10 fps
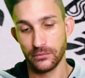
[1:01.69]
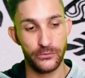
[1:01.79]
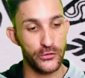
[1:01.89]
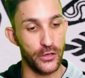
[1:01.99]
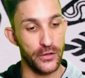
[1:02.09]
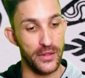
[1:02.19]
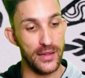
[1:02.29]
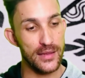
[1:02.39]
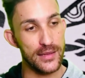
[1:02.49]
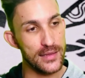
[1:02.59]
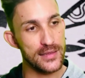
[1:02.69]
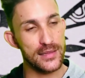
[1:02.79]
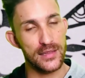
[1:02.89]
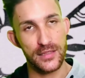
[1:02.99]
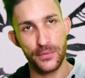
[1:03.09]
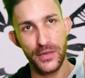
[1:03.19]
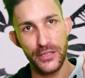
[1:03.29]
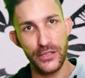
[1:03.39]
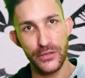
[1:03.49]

So this is what you